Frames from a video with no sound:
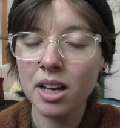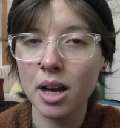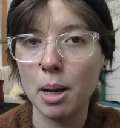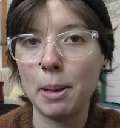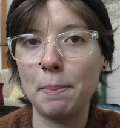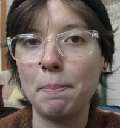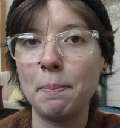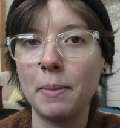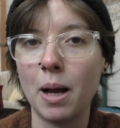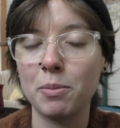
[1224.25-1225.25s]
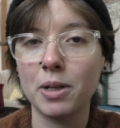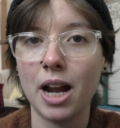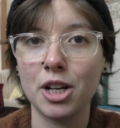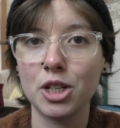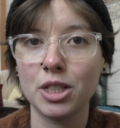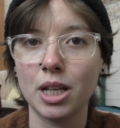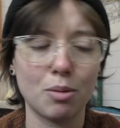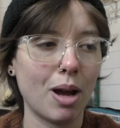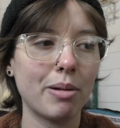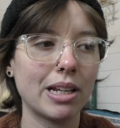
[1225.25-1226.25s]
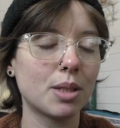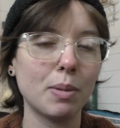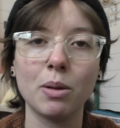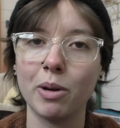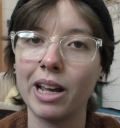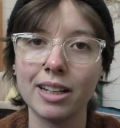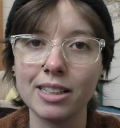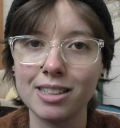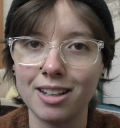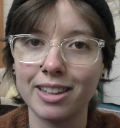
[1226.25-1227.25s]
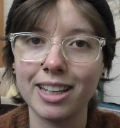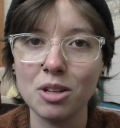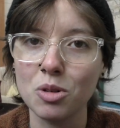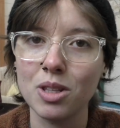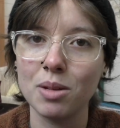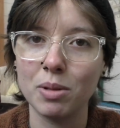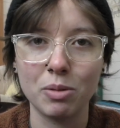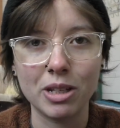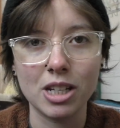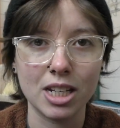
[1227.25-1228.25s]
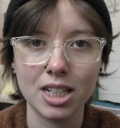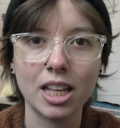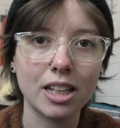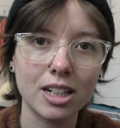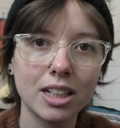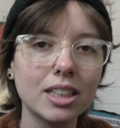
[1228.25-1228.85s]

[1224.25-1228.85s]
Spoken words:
I'm kind of just like, why would I spin when I could sit on the couch with him and we could knit together?